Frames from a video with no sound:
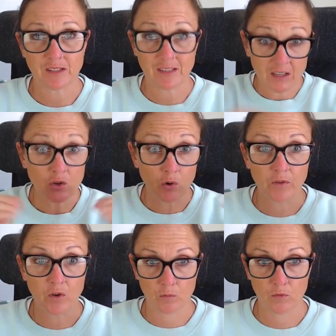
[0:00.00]
center
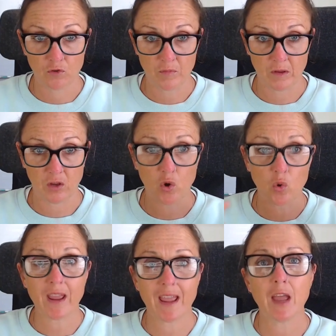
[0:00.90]
of your movement.
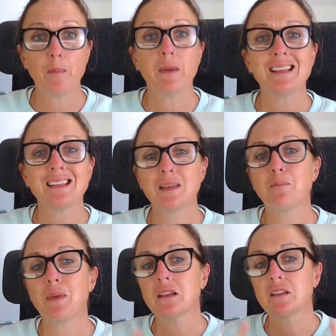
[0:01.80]
Your hip is the
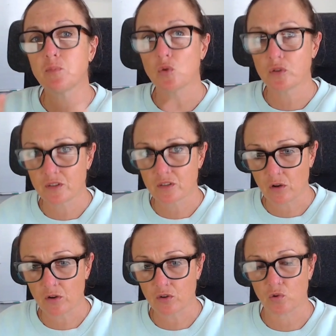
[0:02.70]
biggest ball and
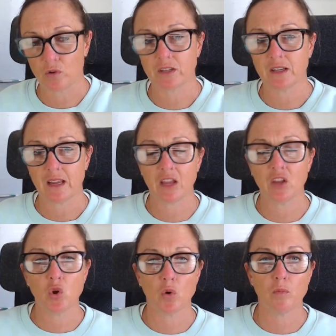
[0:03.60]
socket joint
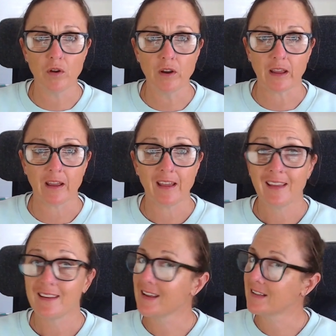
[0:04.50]
in your body.
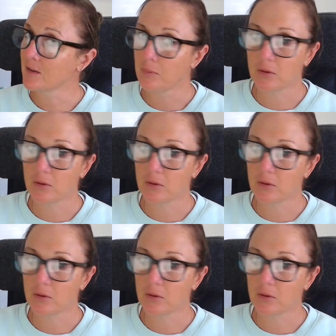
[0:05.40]
It needs